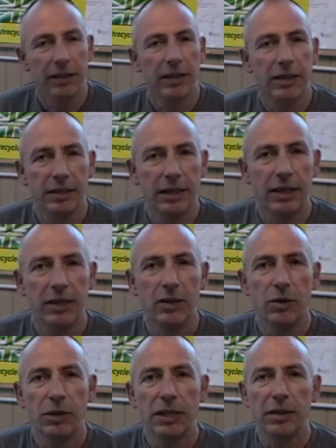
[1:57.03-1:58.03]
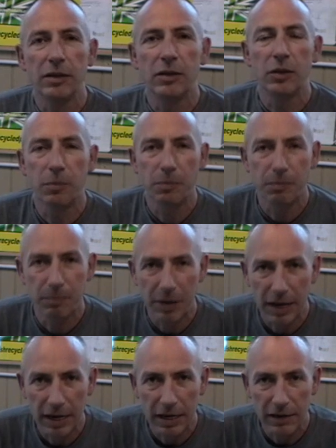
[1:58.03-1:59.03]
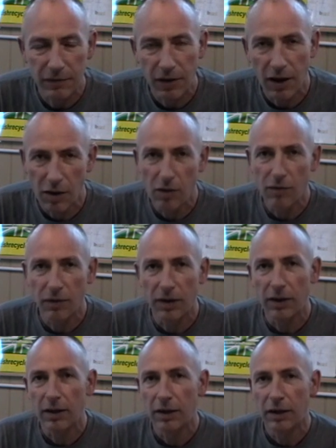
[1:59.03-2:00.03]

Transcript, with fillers: continuing to pave over